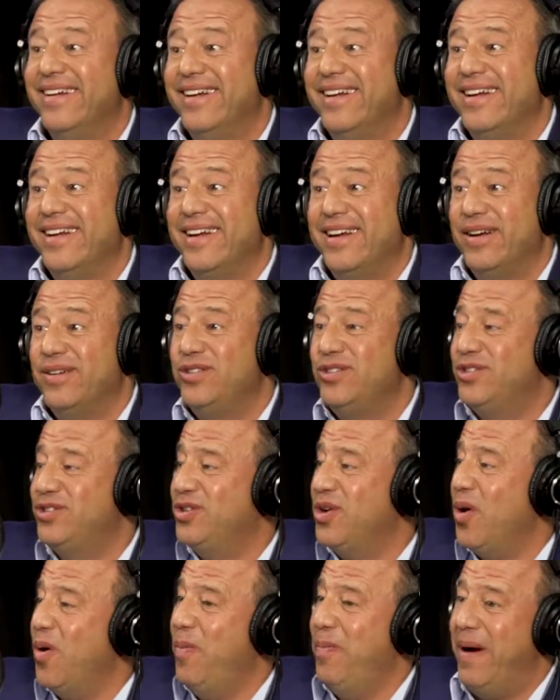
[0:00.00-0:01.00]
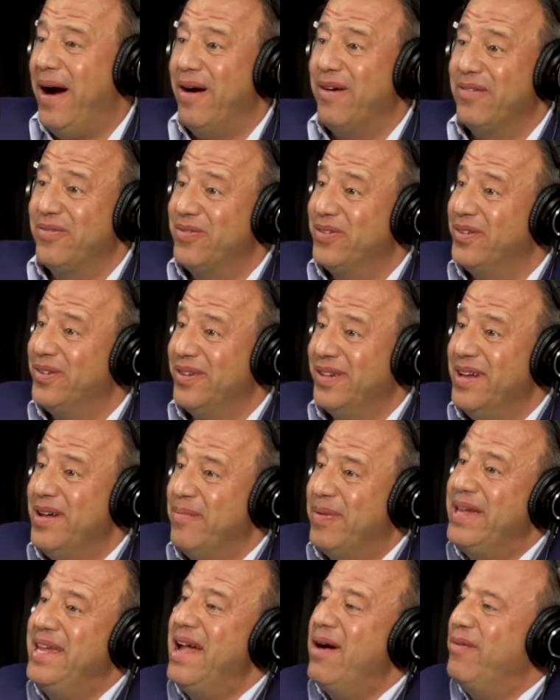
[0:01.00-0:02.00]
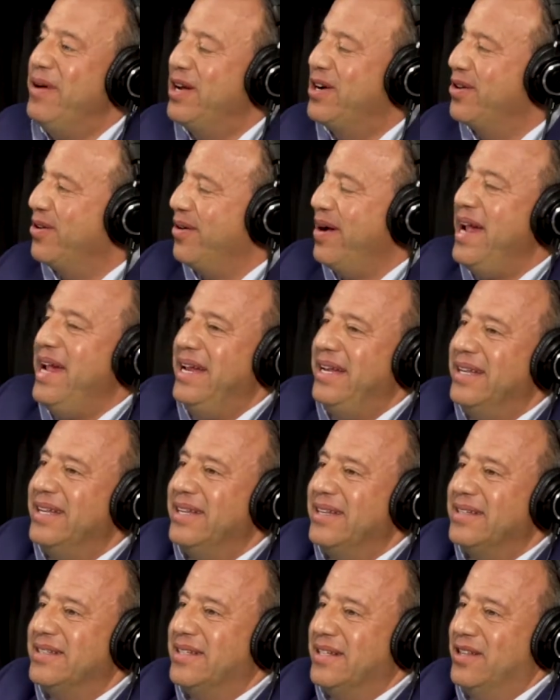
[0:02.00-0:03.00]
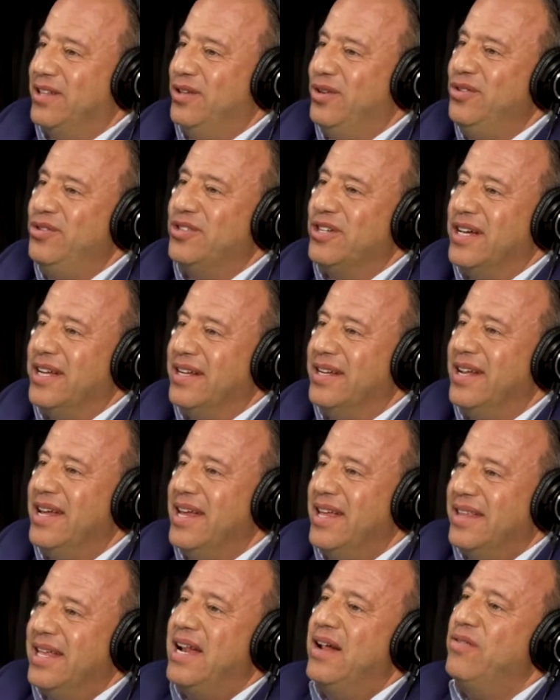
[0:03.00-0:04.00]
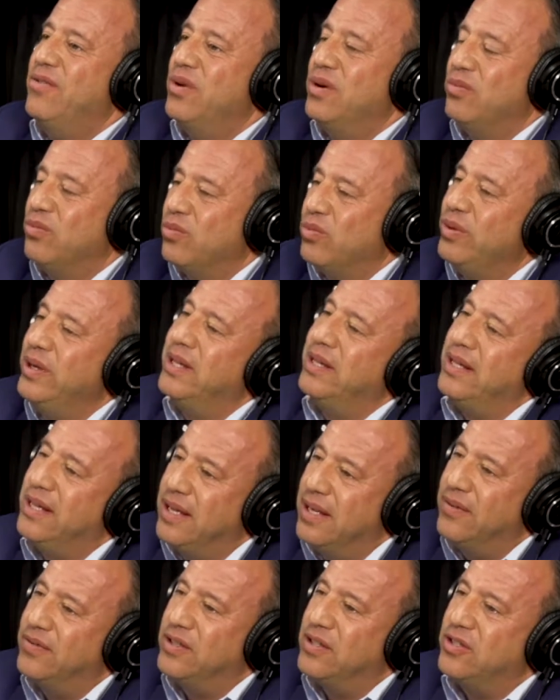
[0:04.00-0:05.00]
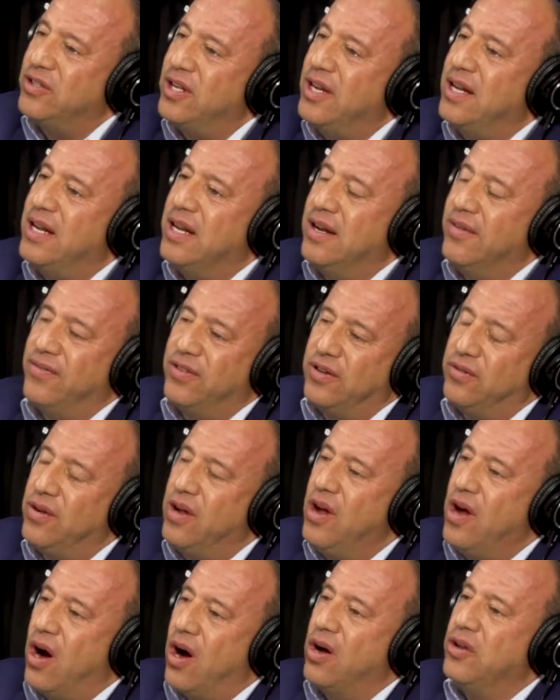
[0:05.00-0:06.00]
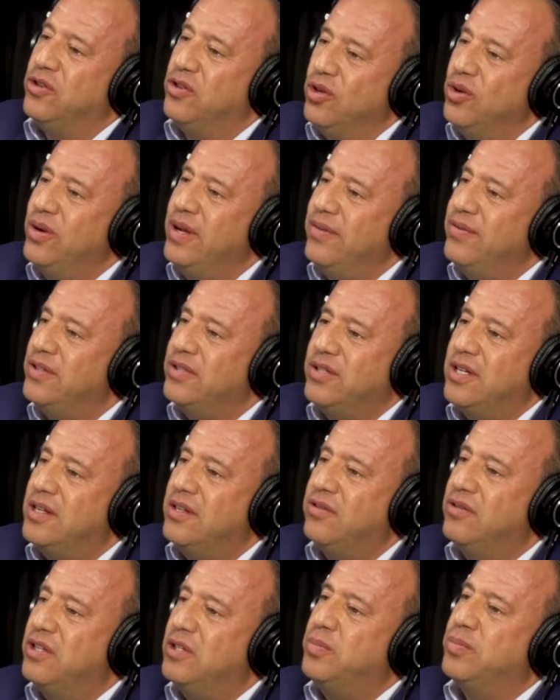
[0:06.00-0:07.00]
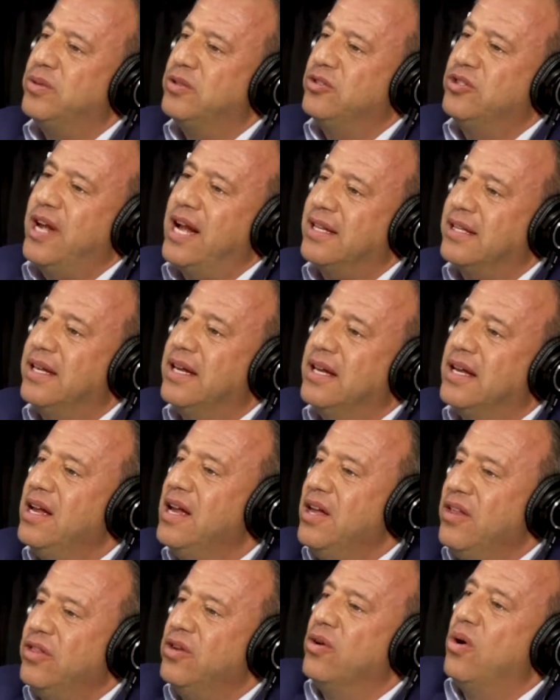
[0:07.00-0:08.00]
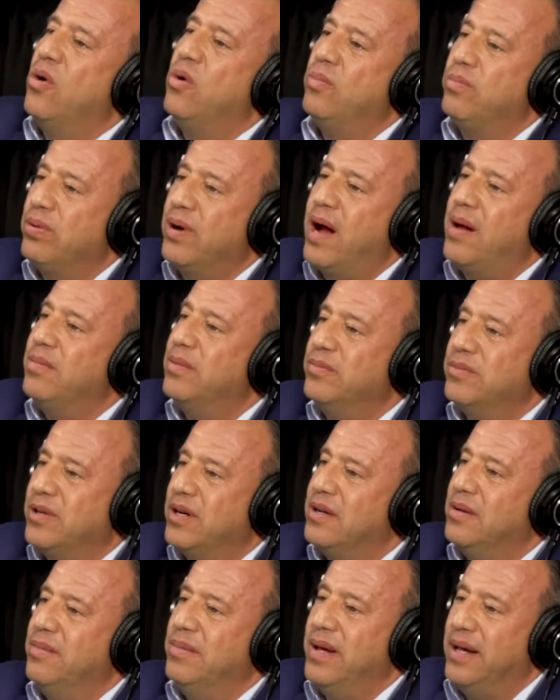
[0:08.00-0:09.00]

it's true it's so powerful but yet we create this illusion that everyone really gives a shit and if they do give a shit they're just projecting their own problems onto